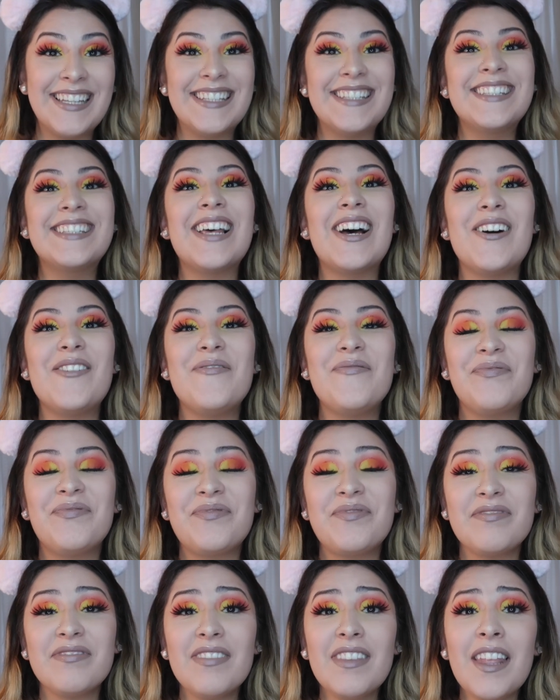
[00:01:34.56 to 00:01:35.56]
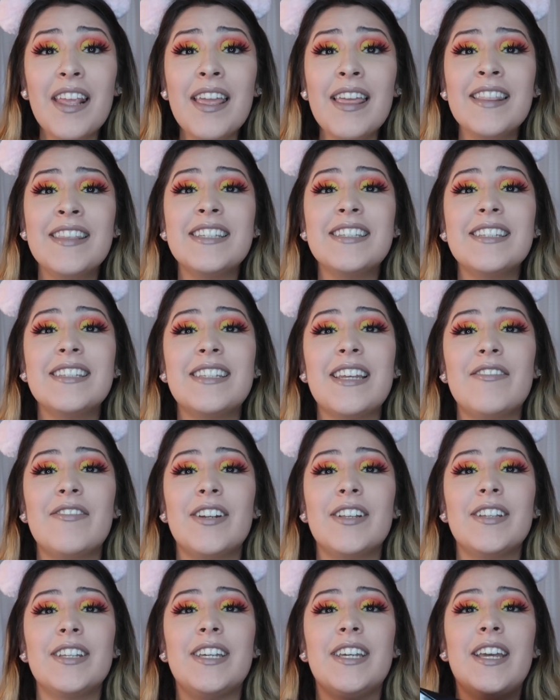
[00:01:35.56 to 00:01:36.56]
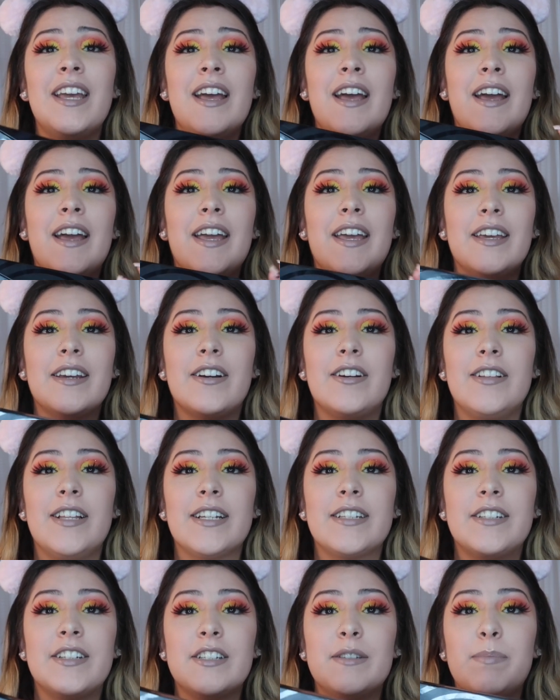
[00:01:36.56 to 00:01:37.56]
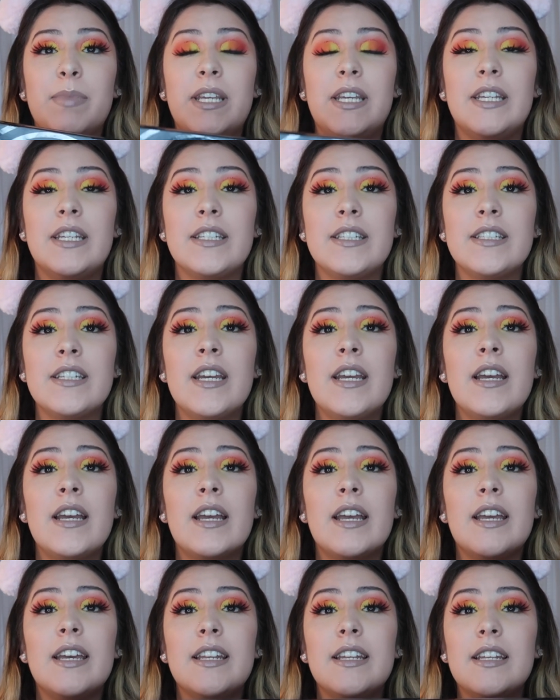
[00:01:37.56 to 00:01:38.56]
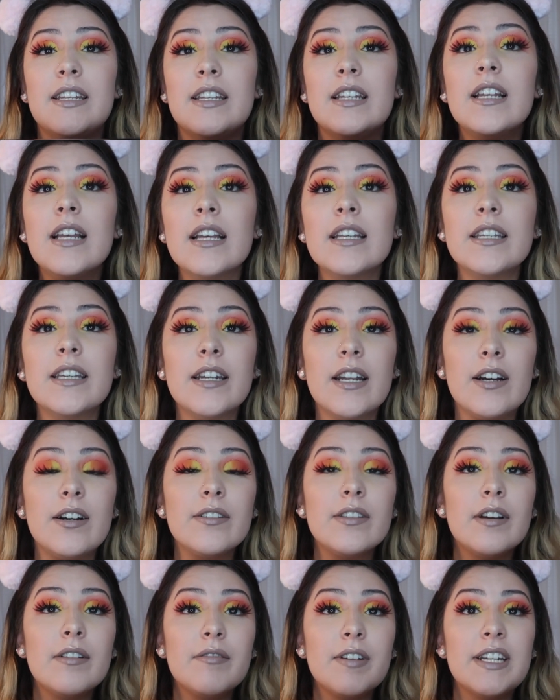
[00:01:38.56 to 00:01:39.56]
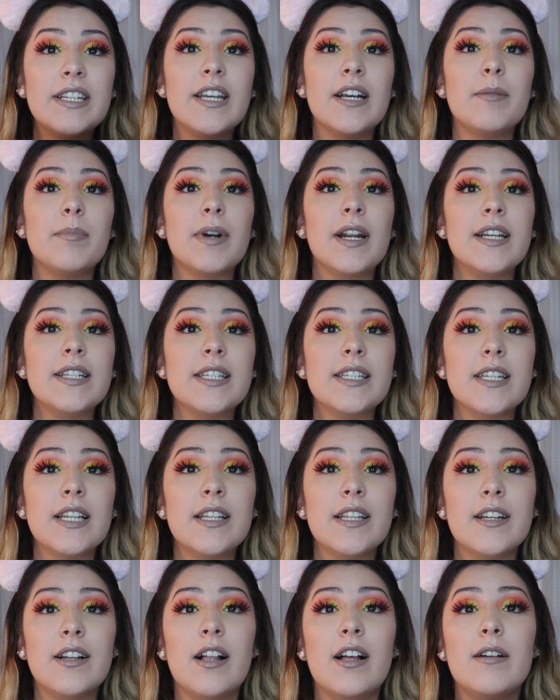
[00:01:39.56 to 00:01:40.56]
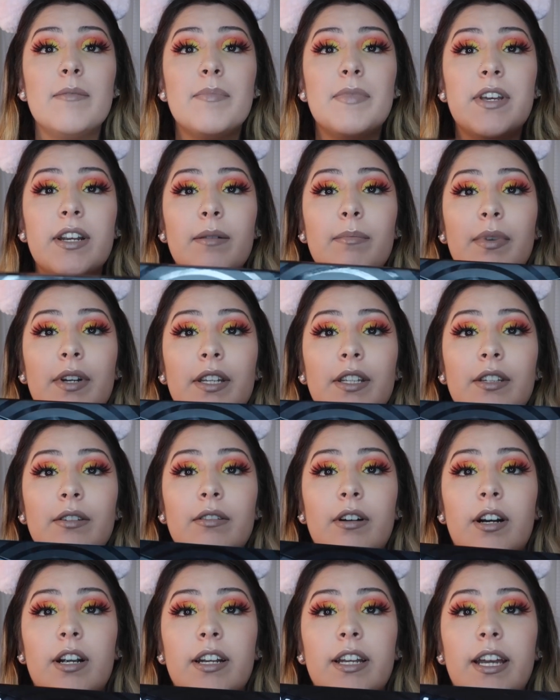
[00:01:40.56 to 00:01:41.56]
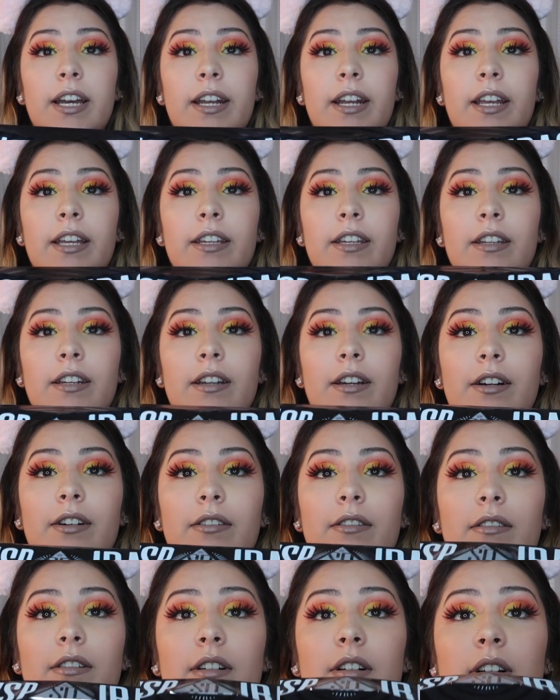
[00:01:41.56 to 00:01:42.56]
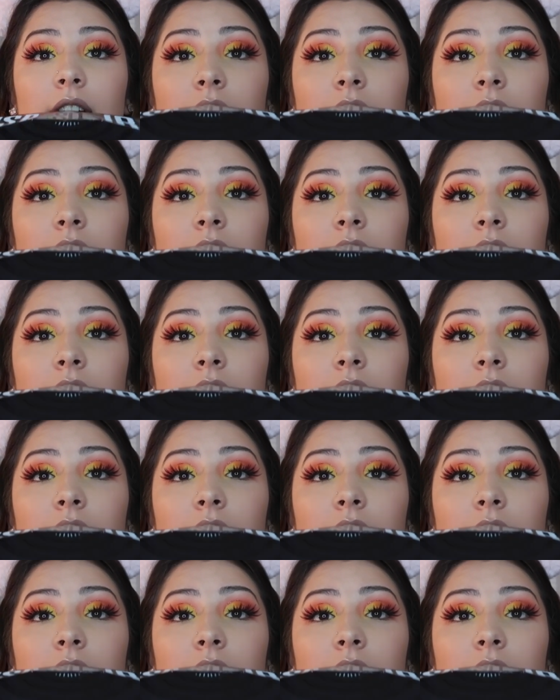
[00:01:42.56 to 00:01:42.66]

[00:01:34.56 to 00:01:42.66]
So this is definitely a collector's piece. It, you know, the retail price is a little up there, but you are getting, you know,